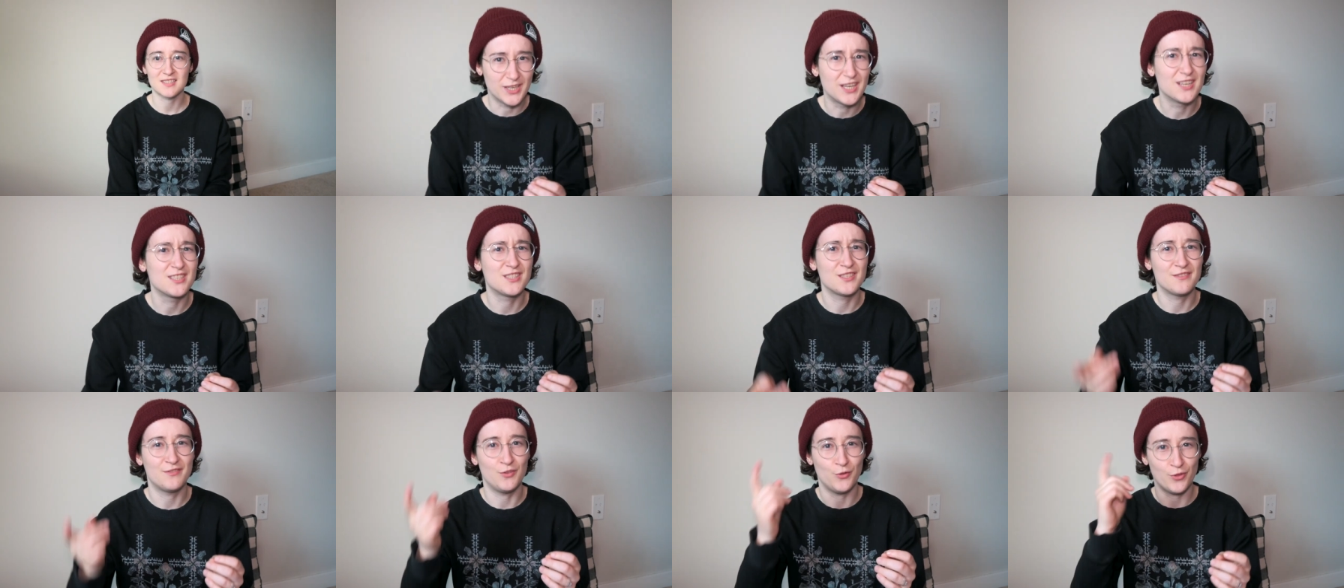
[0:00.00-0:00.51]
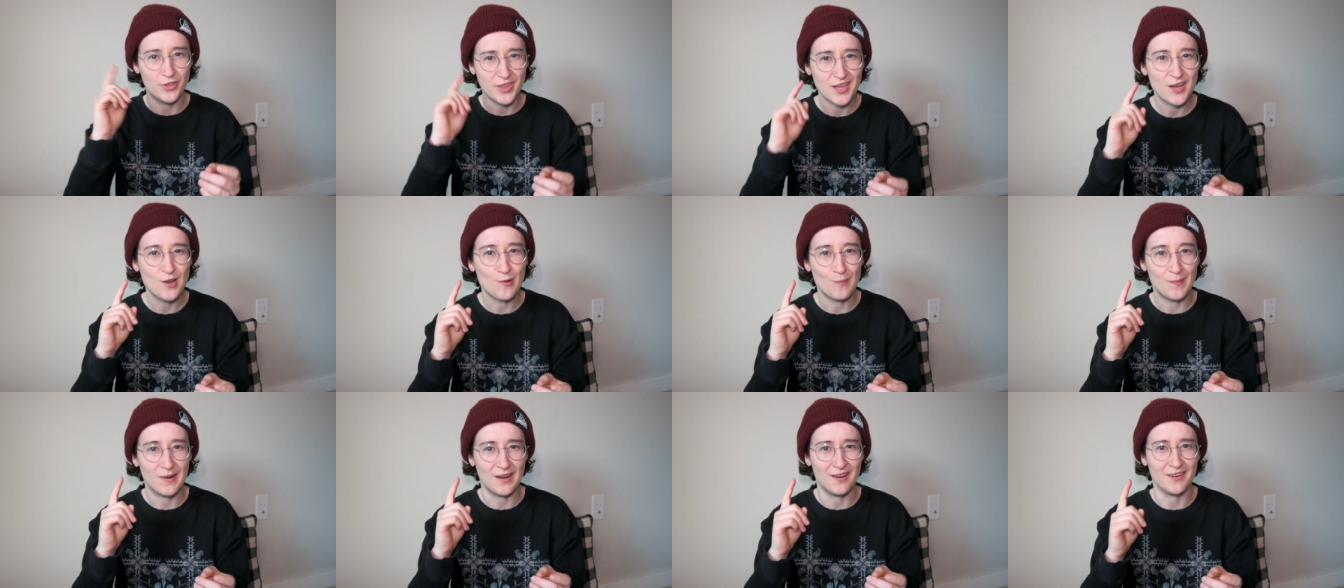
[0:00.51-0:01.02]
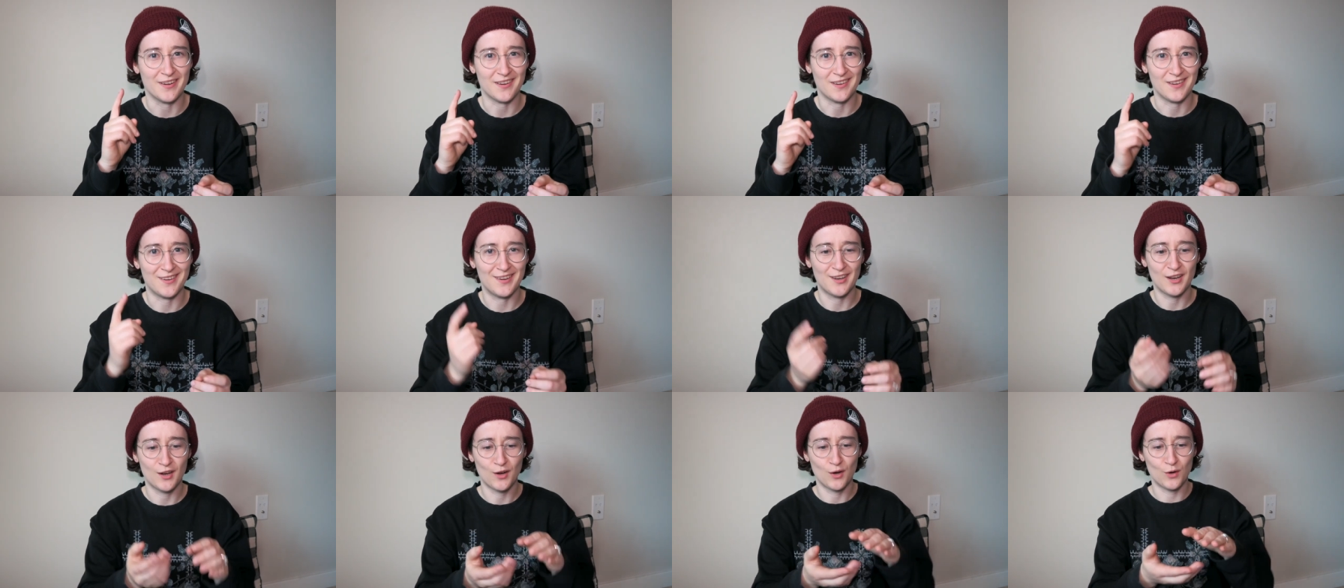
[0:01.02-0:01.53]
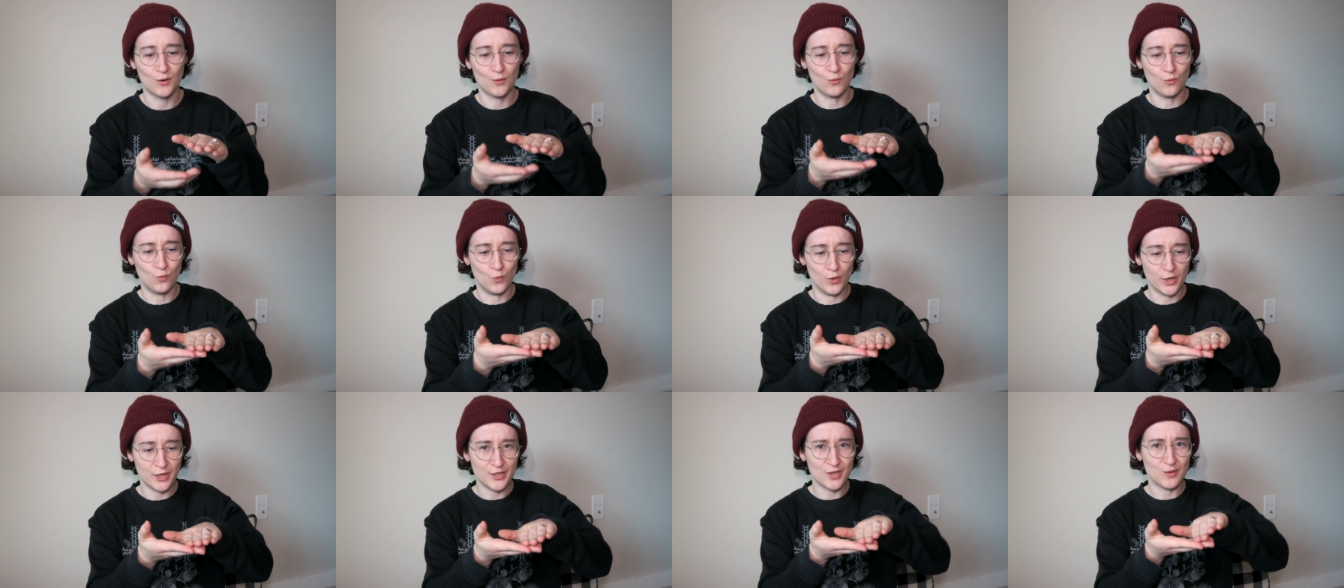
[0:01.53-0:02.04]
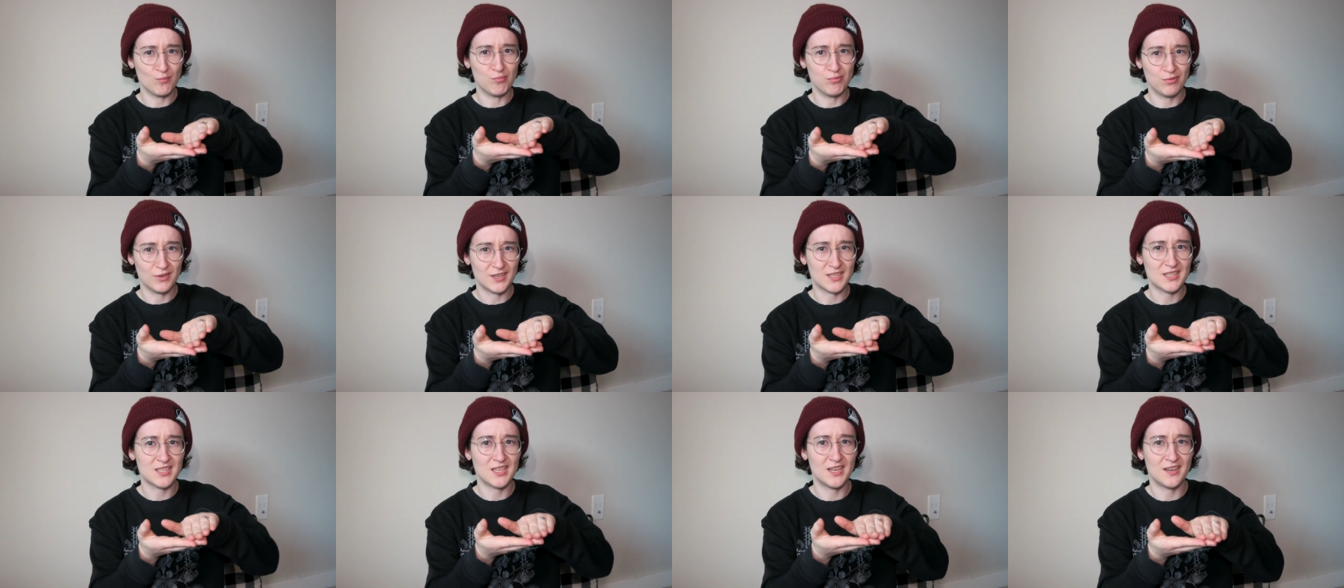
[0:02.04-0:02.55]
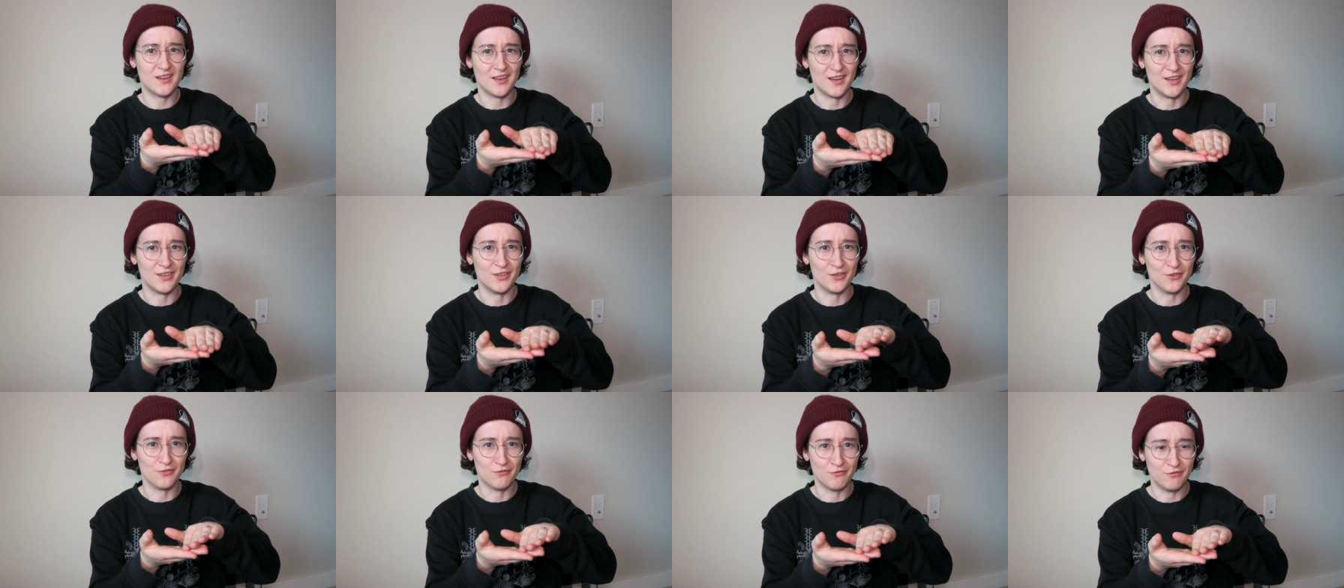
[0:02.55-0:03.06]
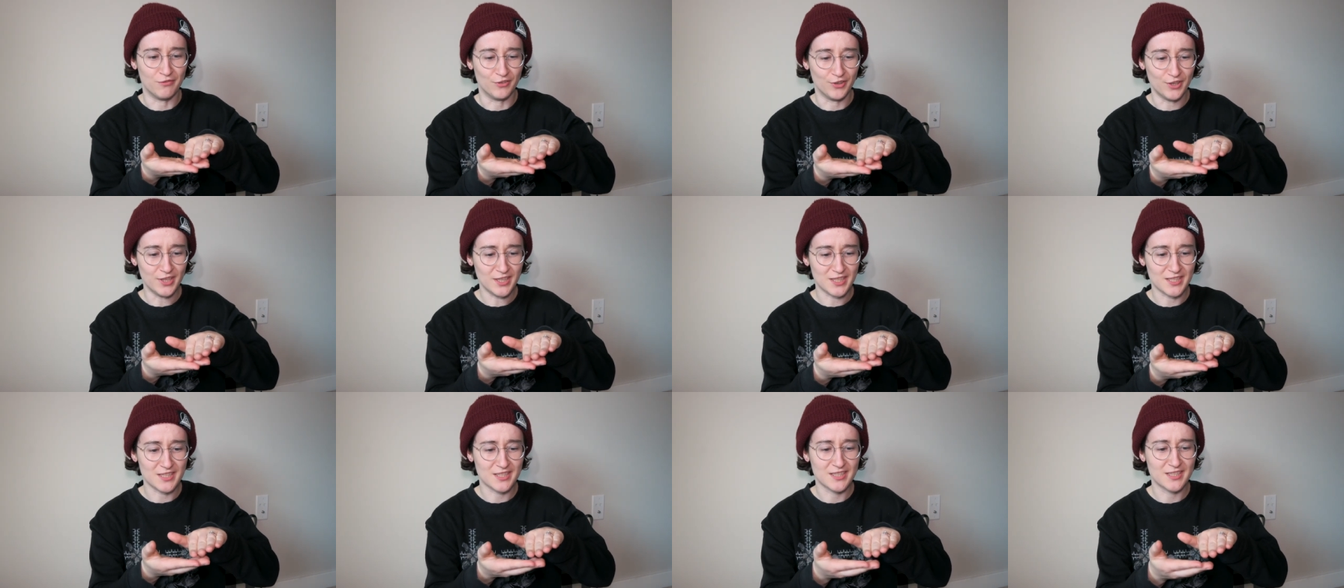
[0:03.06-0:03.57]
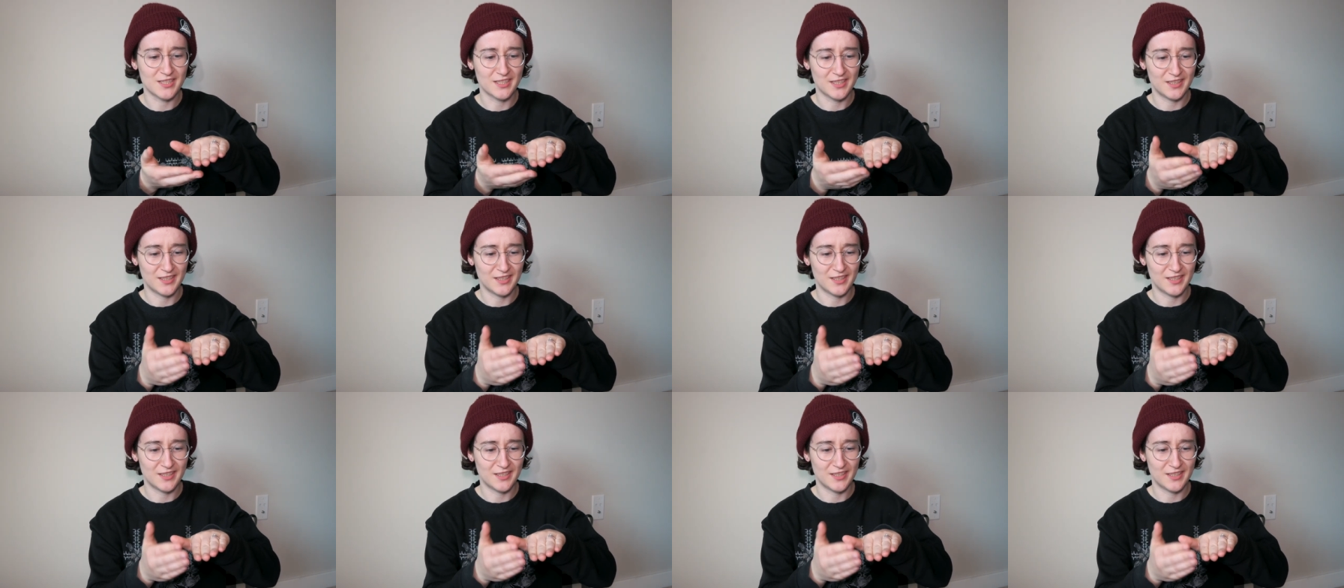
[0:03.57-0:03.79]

Because if you think about it, where you're pressing on your foot